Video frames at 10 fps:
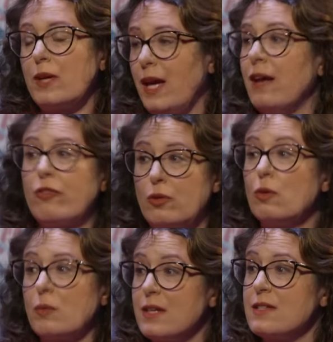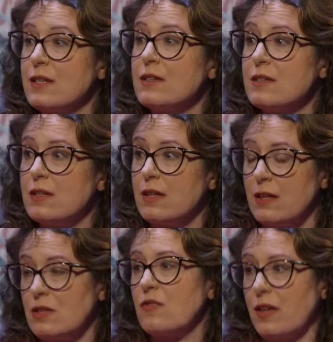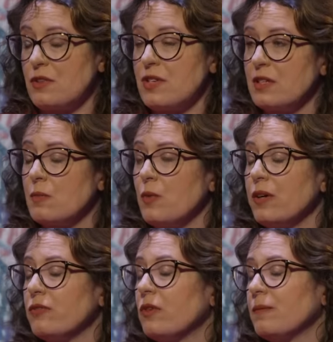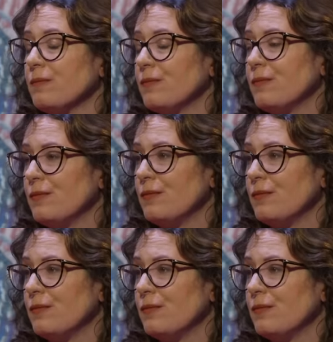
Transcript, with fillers: behavioral reasons that his father sent him away for he